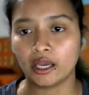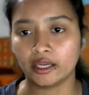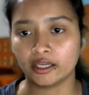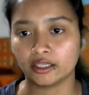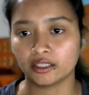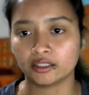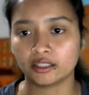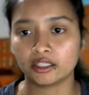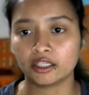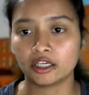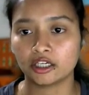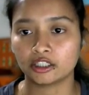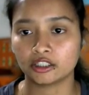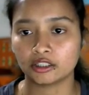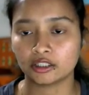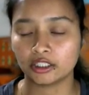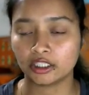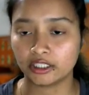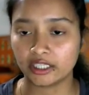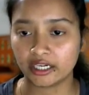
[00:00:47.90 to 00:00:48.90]
And
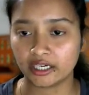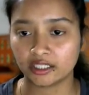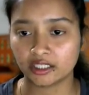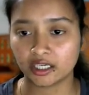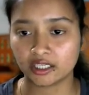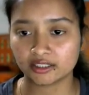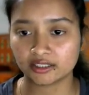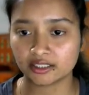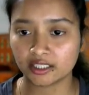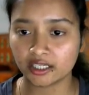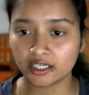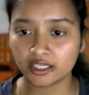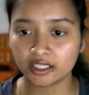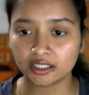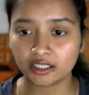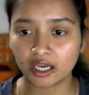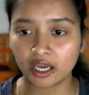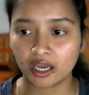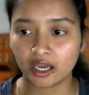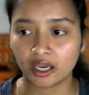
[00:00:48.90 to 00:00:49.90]
the data
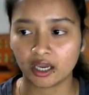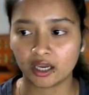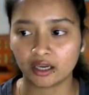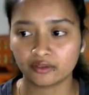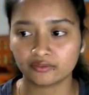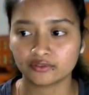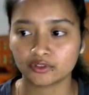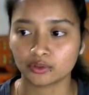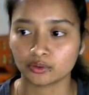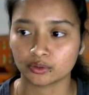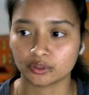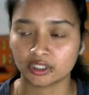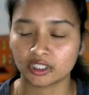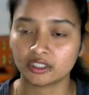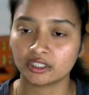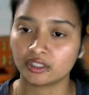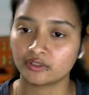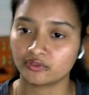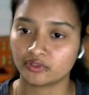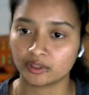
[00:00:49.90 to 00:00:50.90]
set, I have
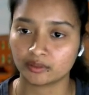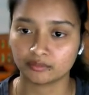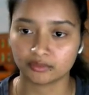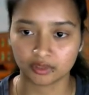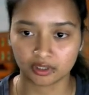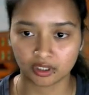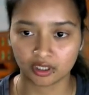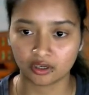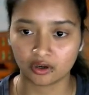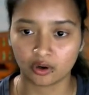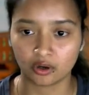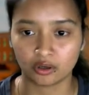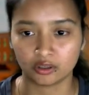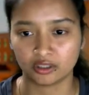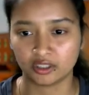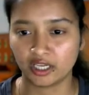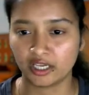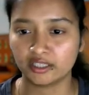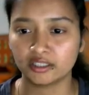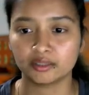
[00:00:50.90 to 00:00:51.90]
chosen it from the
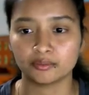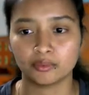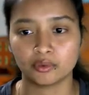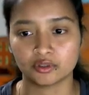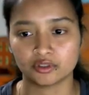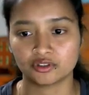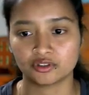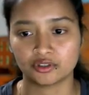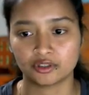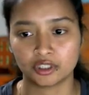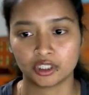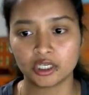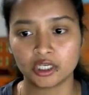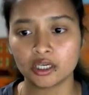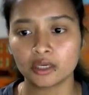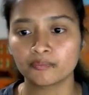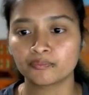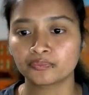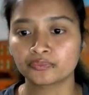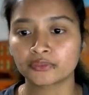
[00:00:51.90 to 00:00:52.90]
online
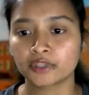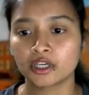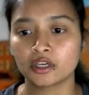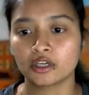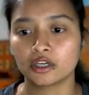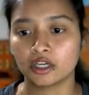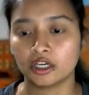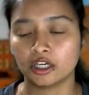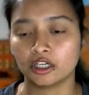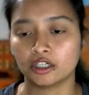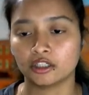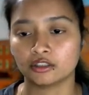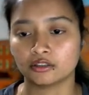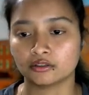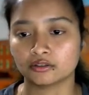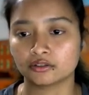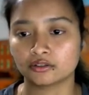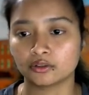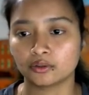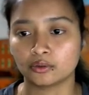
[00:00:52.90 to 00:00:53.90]
repository.
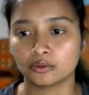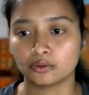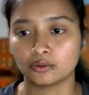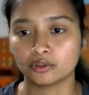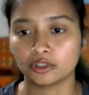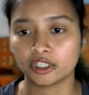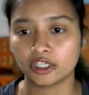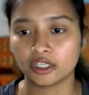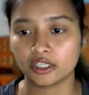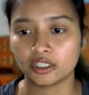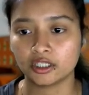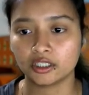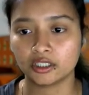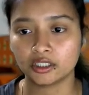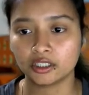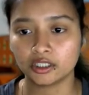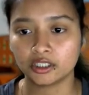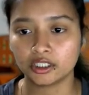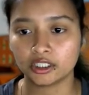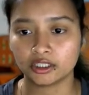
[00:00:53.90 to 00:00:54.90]
So
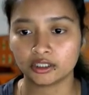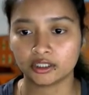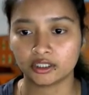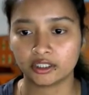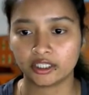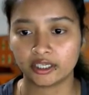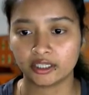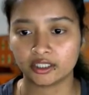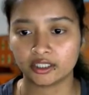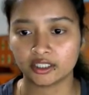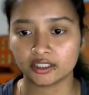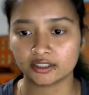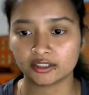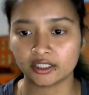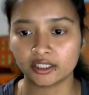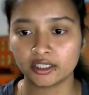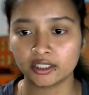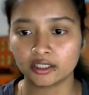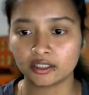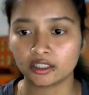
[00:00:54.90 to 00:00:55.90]
here in the data
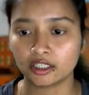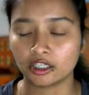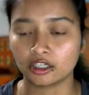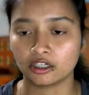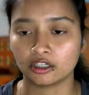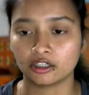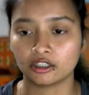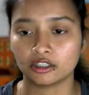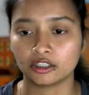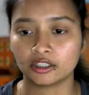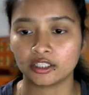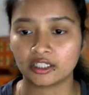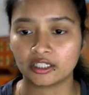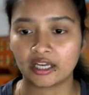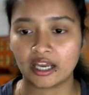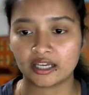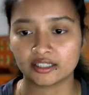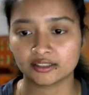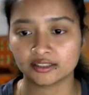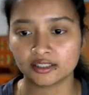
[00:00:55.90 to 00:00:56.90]
set, in the
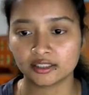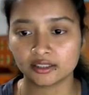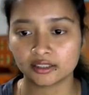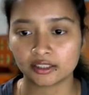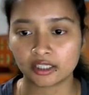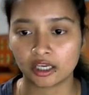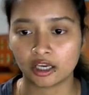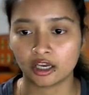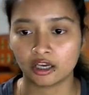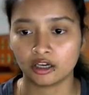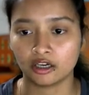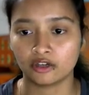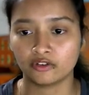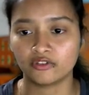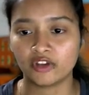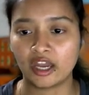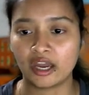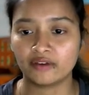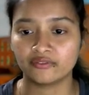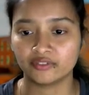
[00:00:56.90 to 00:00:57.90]
classes,
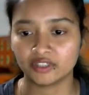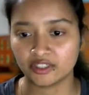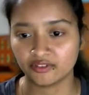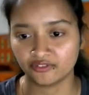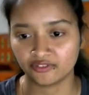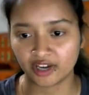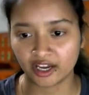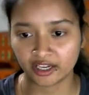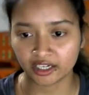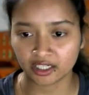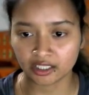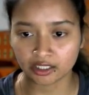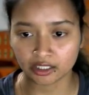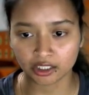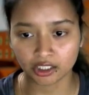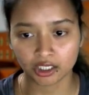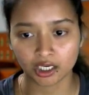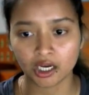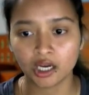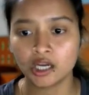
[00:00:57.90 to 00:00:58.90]
we have
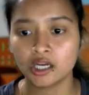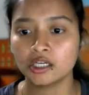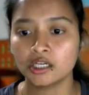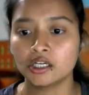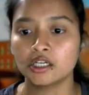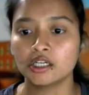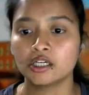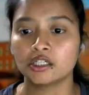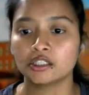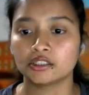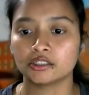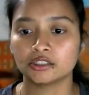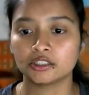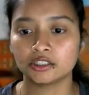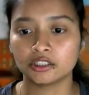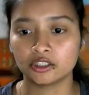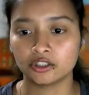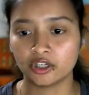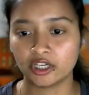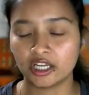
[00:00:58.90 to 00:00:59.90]
defined
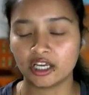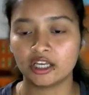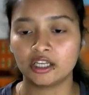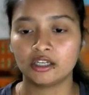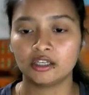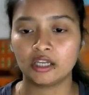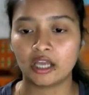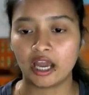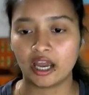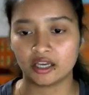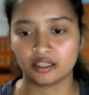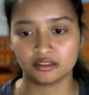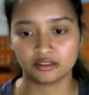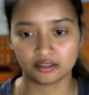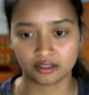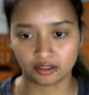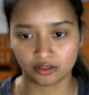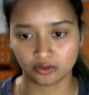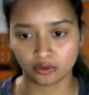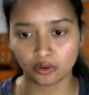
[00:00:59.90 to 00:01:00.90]
real
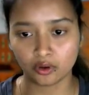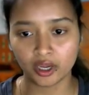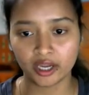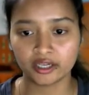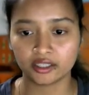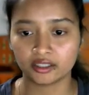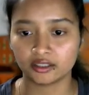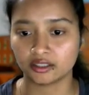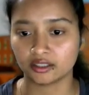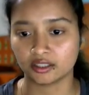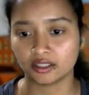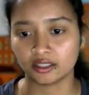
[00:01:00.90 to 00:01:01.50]
as 0 and